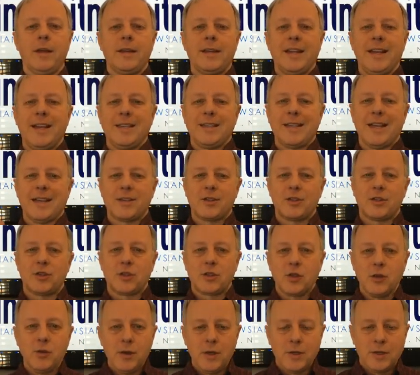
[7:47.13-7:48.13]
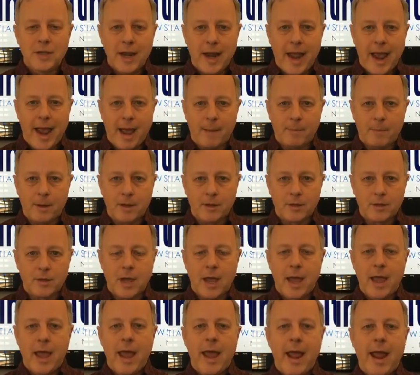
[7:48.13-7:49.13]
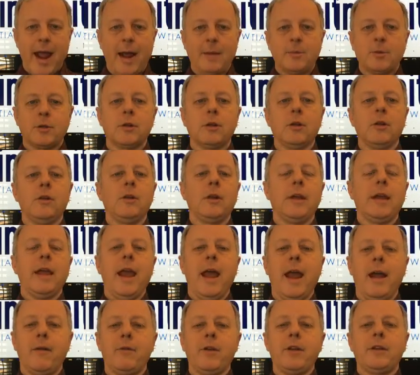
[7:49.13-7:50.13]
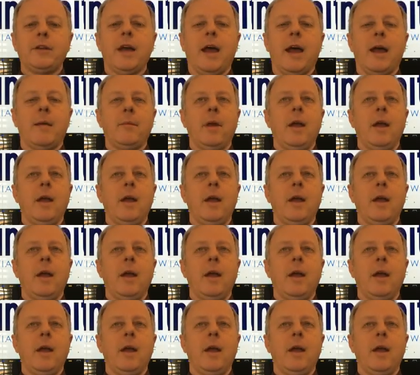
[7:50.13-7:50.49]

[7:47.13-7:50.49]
is as soon as it happens. Absolutely every time.